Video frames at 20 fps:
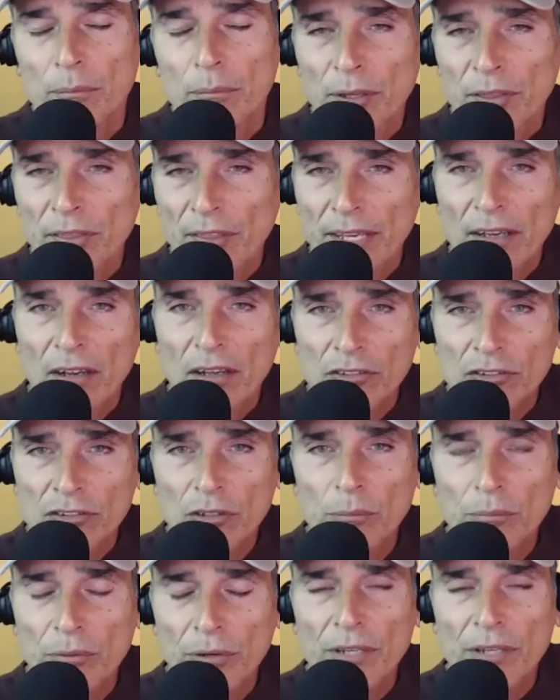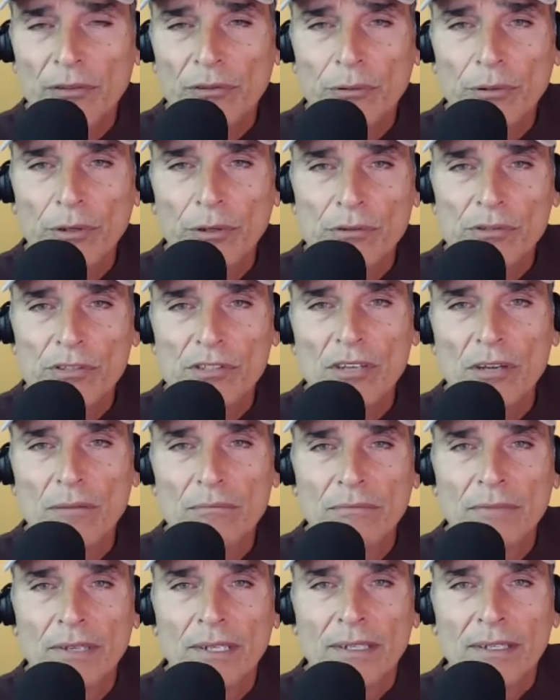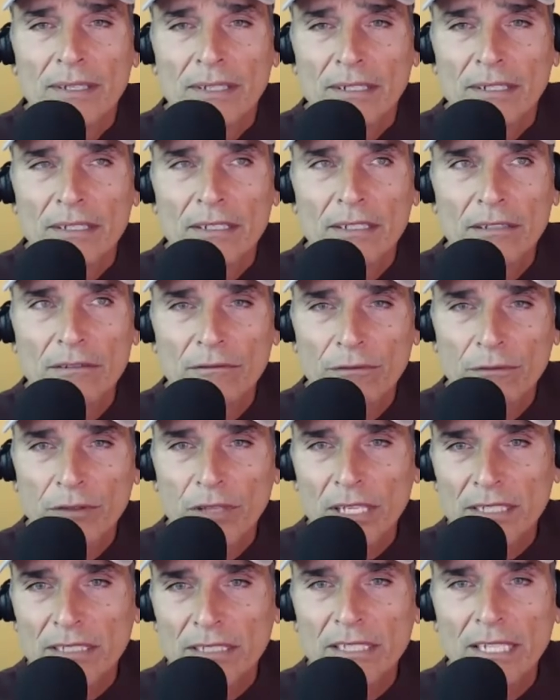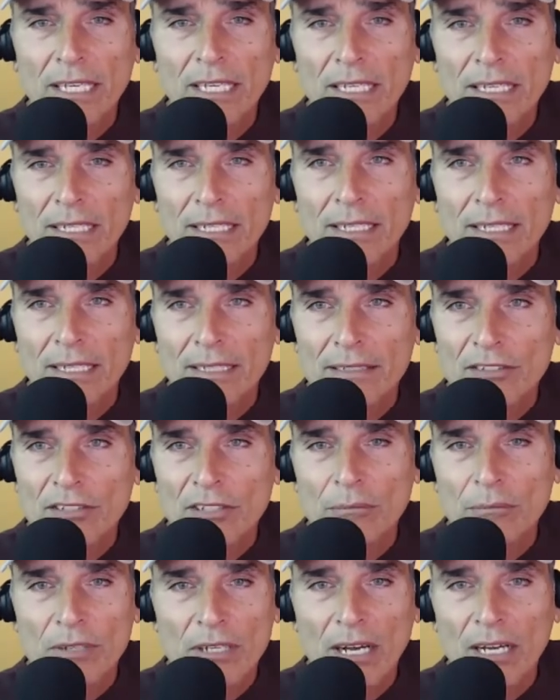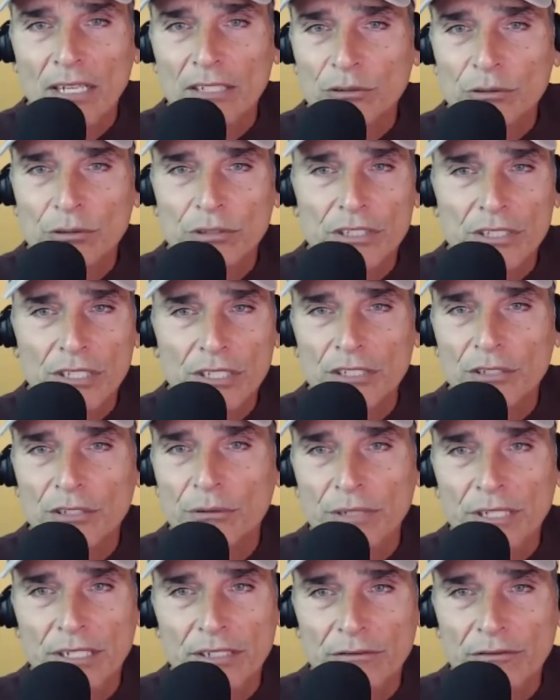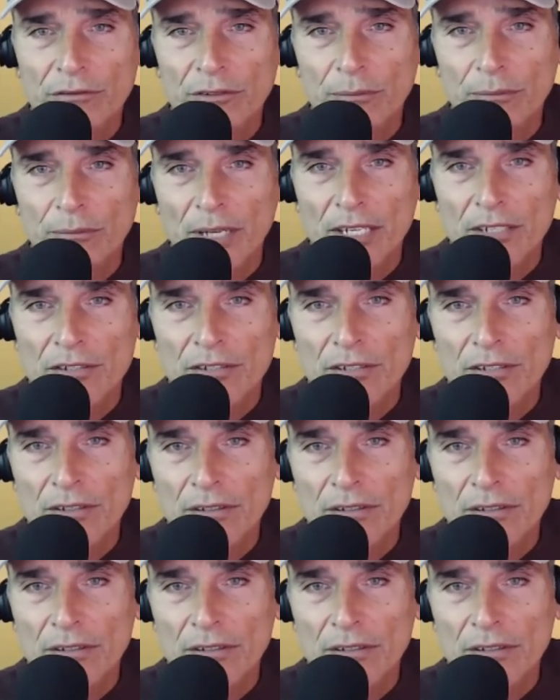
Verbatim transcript: But they also bring through some conflicting and some contradictory information.